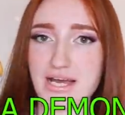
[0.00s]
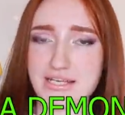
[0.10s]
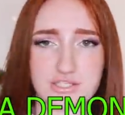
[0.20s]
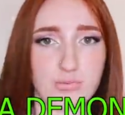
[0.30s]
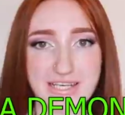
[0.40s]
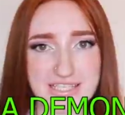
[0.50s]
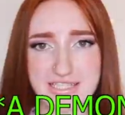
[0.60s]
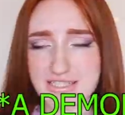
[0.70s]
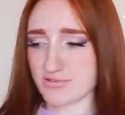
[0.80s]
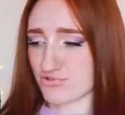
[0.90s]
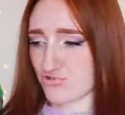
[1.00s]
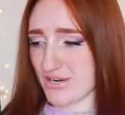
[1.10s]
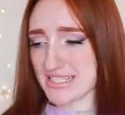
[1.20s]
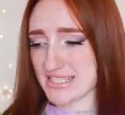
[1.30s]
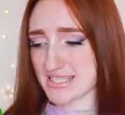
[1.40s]
uh, sweater
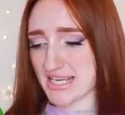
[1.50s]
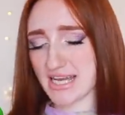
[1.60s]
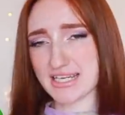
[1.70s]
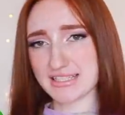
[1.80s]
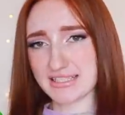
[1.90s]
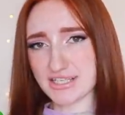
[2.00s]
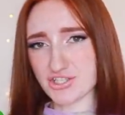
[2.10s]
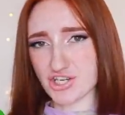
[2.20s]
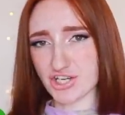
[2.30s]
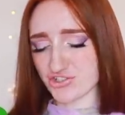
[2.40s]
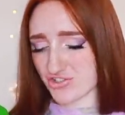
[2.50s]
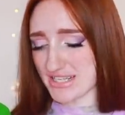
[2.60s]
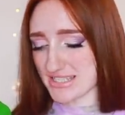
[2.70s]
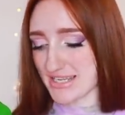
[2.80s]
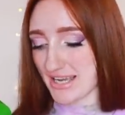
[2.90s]
dress kind of thing, shirt
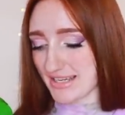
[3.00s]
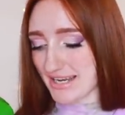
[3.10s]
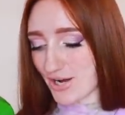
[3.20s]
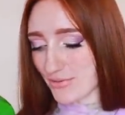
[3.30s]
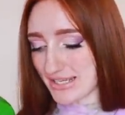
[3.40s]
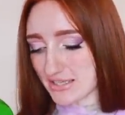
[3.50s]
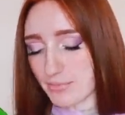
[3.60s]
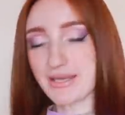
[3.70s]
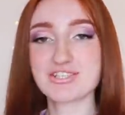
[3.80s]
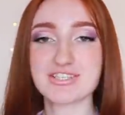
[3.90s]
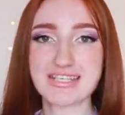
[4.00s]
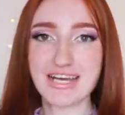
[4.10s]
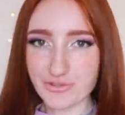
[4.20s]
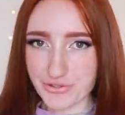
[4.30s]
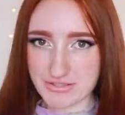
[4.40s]
dress. Now, in the pictures,
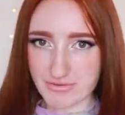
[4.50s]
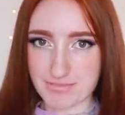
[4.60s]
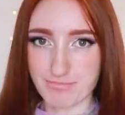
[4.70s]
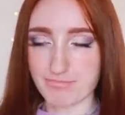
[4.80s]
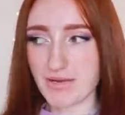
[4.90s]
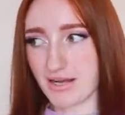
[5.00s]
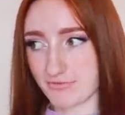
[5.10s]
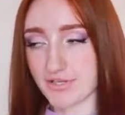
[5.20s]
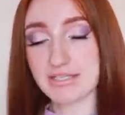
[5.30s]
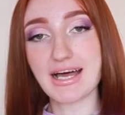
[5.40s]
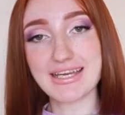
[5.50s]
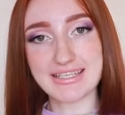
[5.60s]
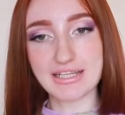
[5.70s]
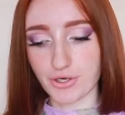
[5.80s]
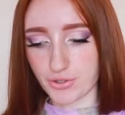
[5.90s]
I thought this was uh, very
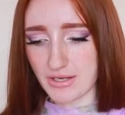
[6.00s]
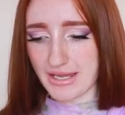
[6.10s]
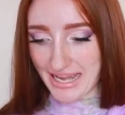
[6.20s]
light yellow,